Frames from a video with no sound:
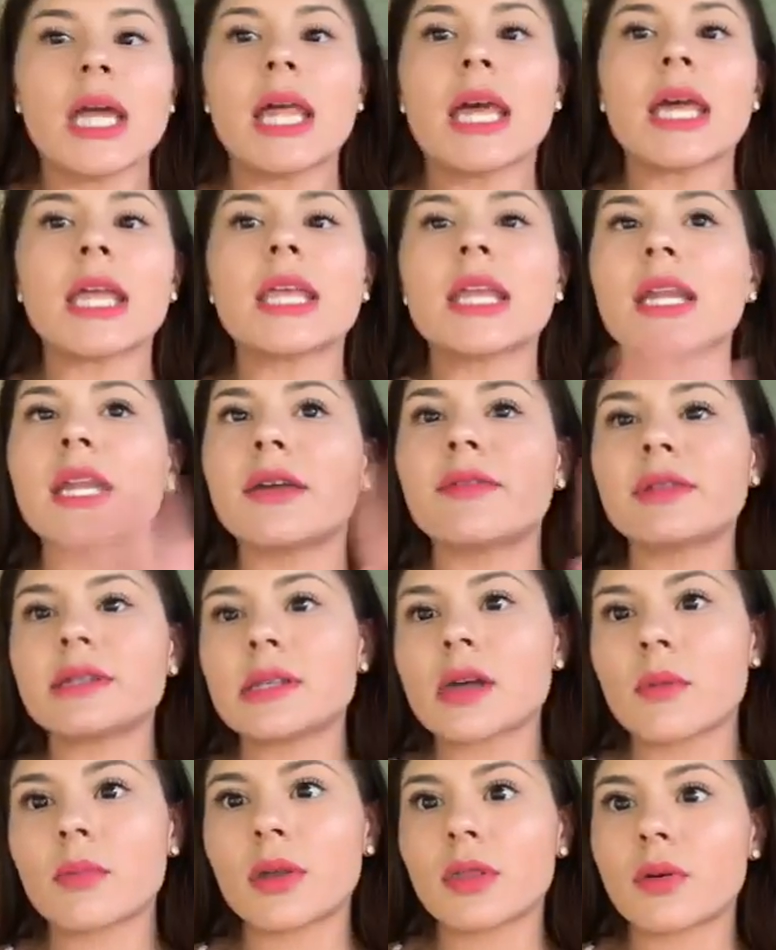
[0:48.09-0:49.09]
Like, it didn't even
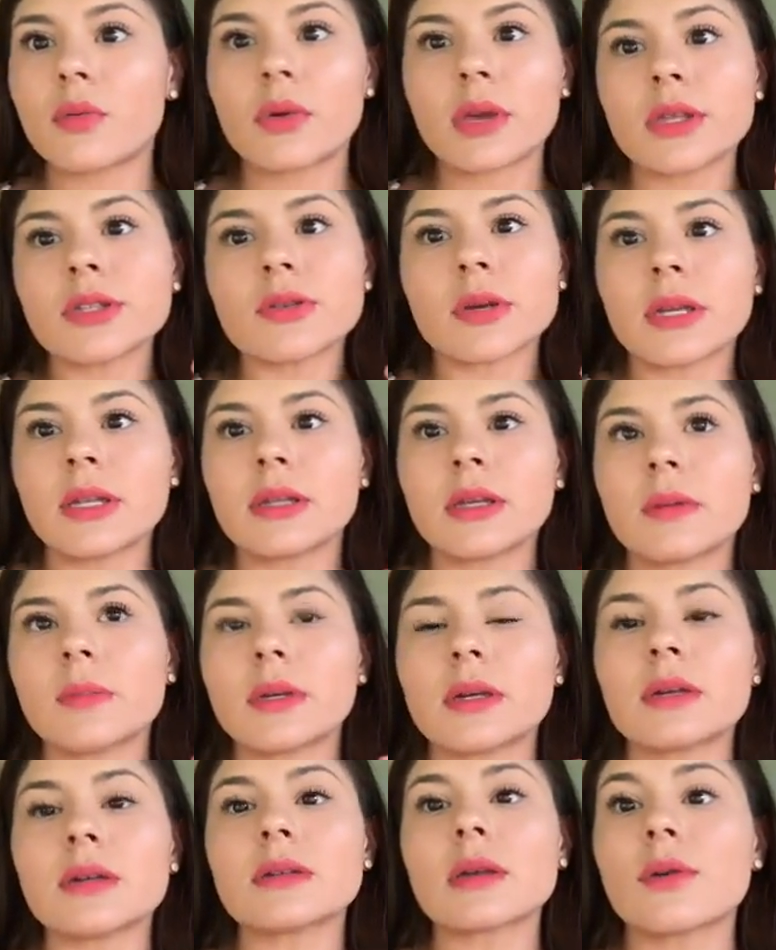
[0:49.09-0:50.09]
tell me the weeks or anything
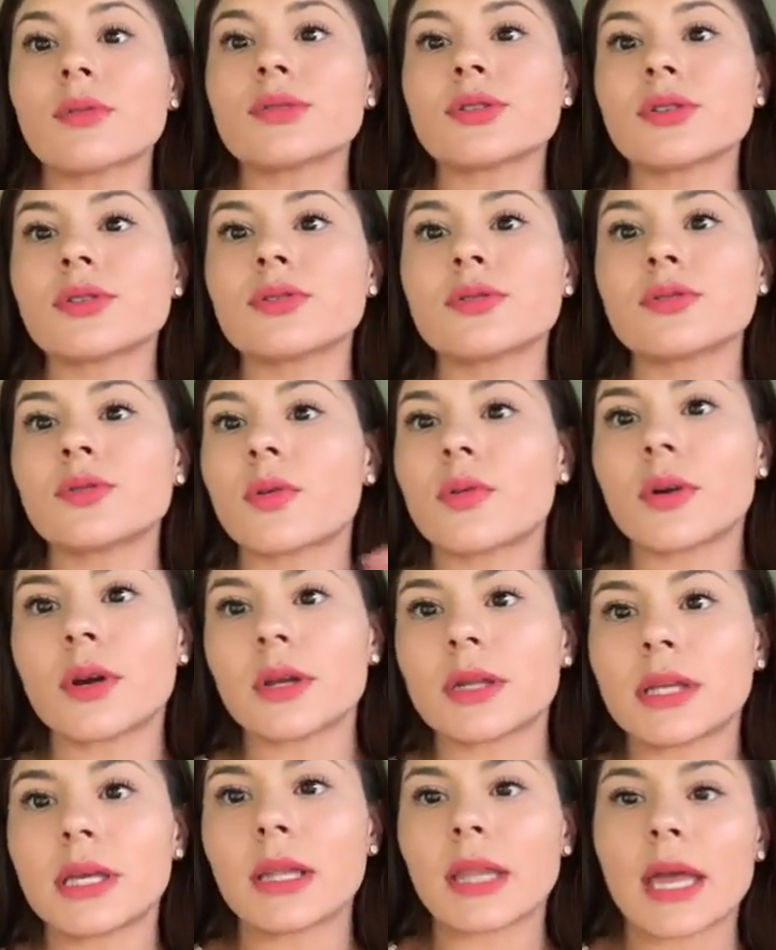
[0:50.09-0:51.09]
because I was just so
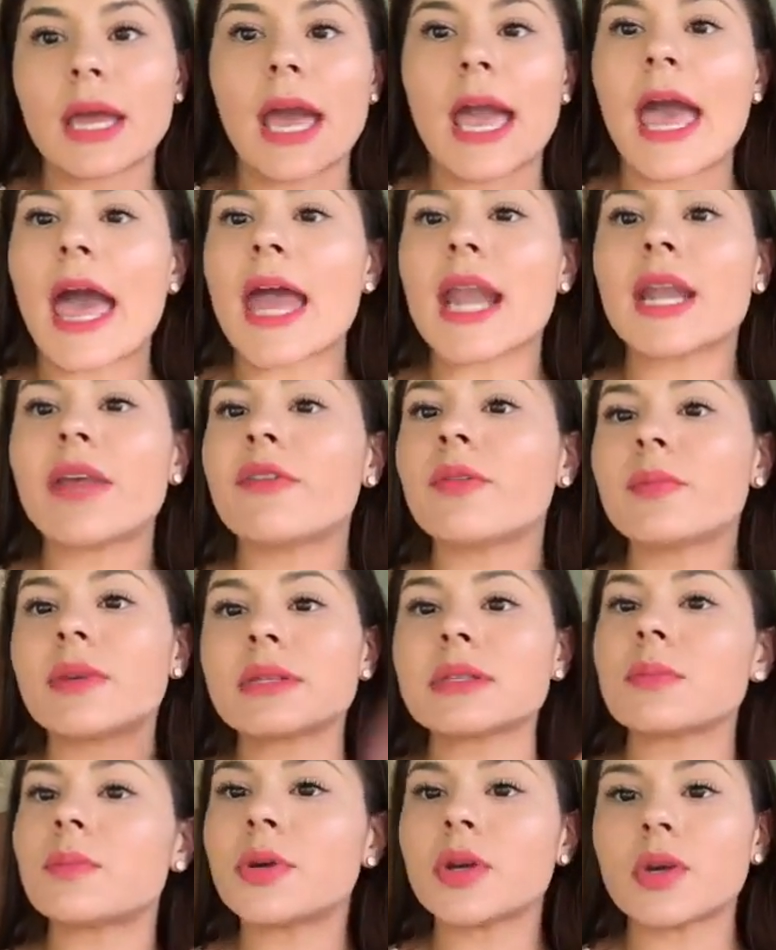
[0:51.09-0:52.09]
early. Like, I hadn't even
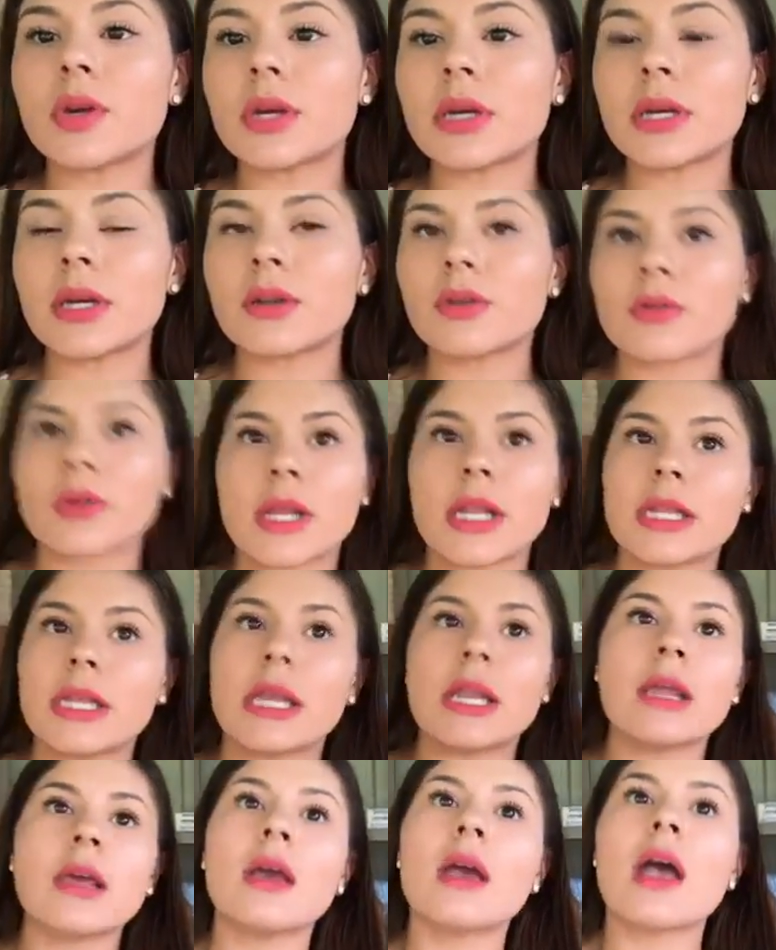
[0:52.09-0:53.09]
missed a period or
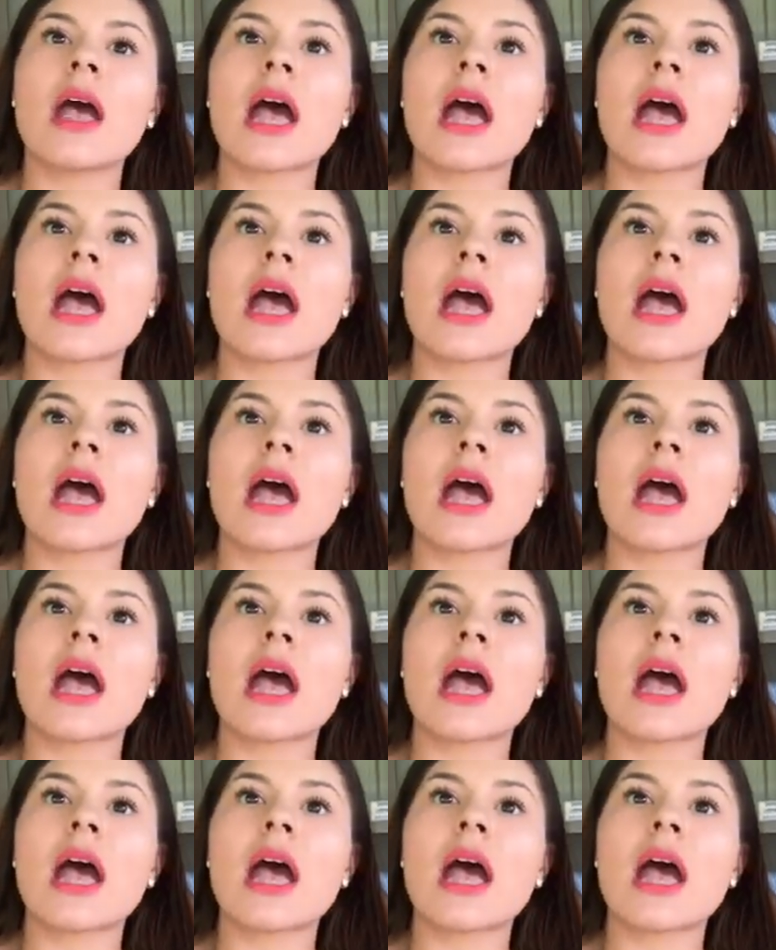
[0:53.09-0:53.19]
anything.